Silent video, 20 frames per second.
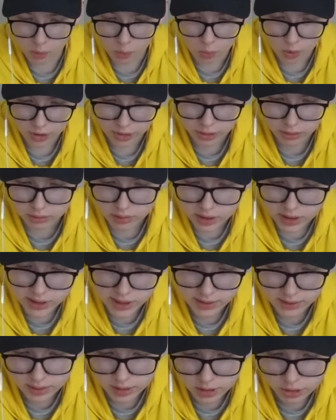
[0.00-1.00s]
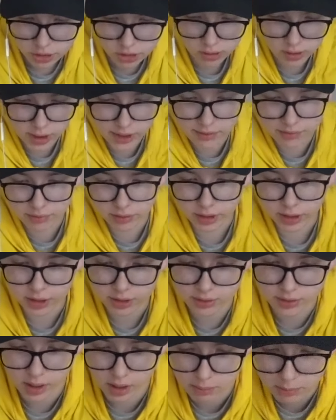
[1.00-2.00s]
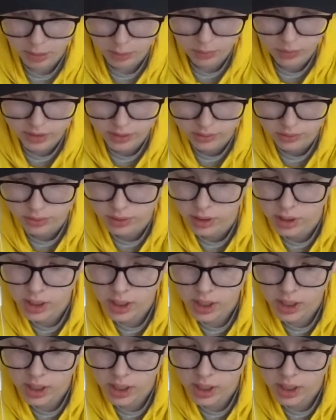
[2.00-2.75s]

1/3 Death Touch lifelink zombie wizard.